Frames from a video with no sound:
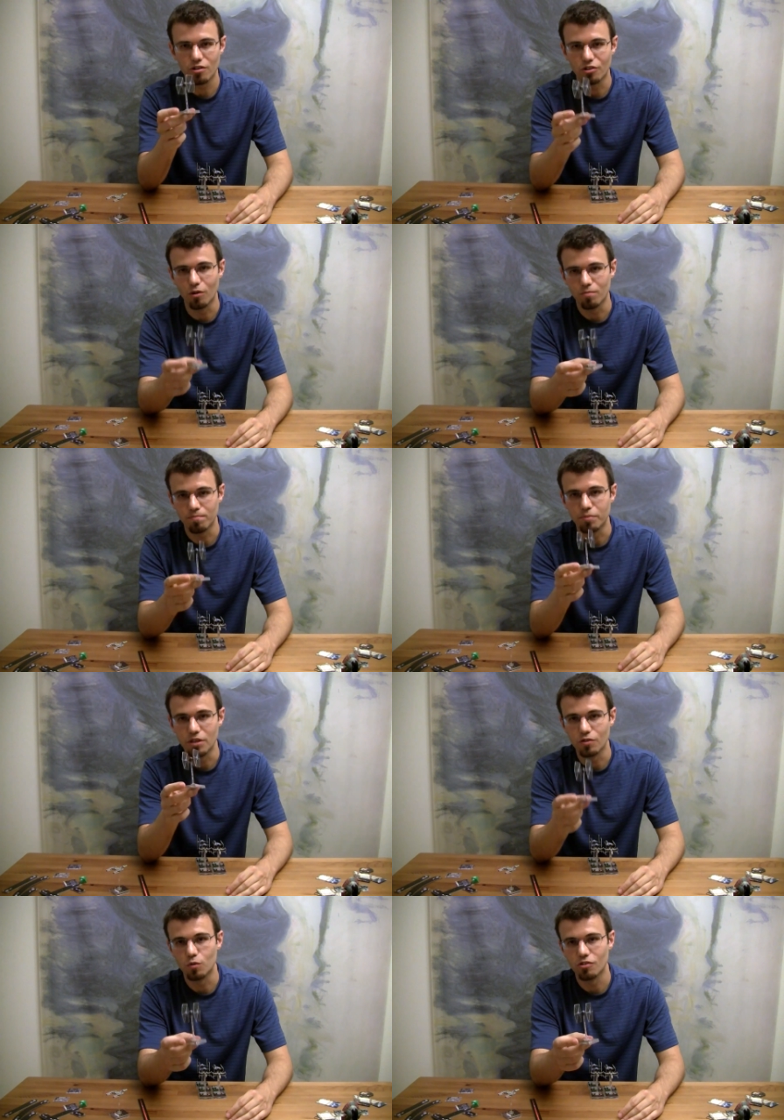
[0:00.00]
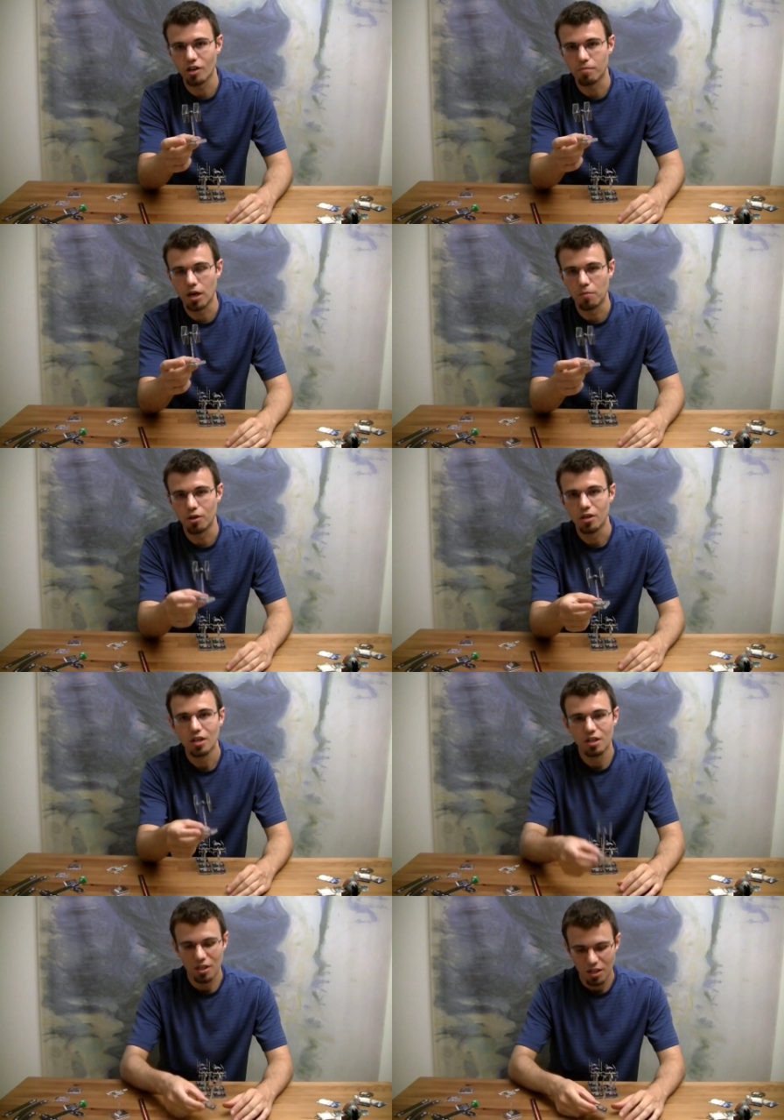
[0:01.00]
Don't be a suicide bomber.
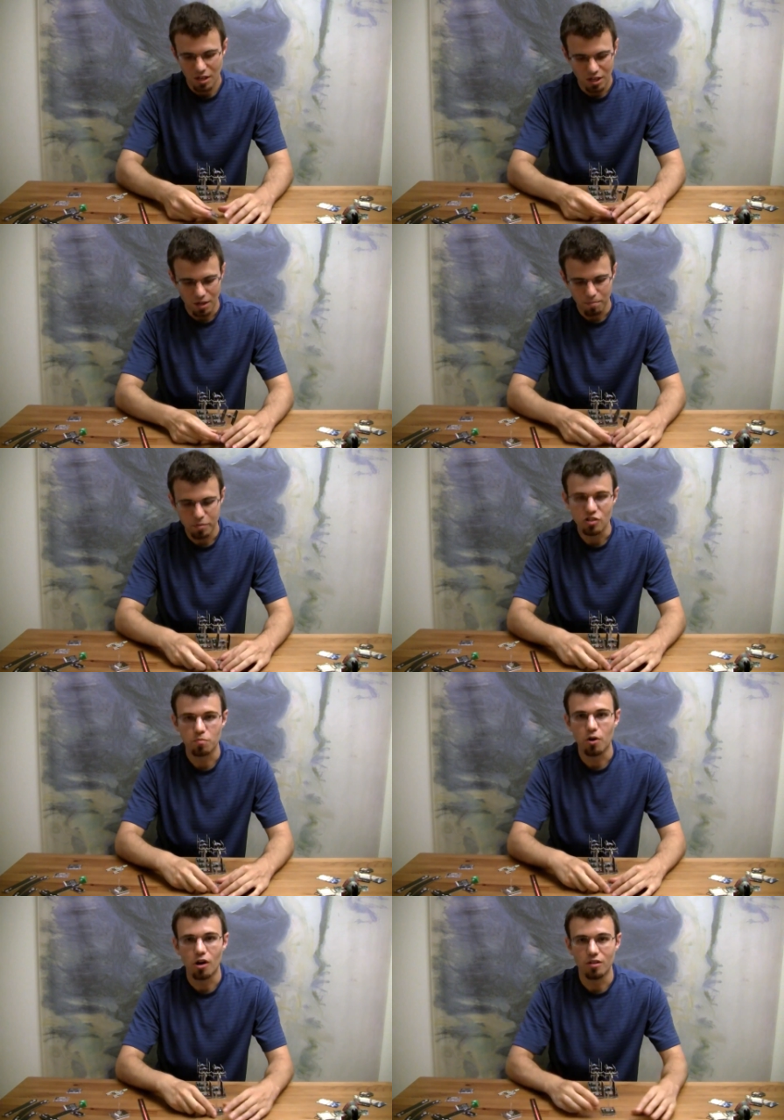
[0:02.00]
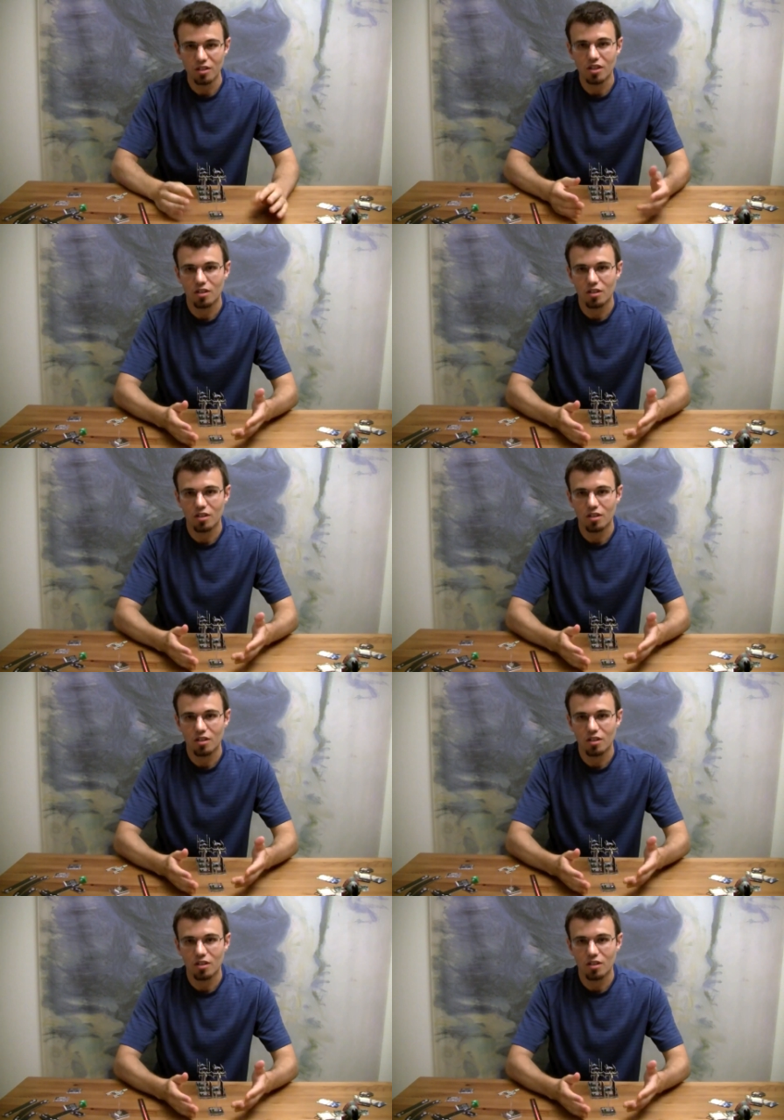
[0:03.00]
Be smart.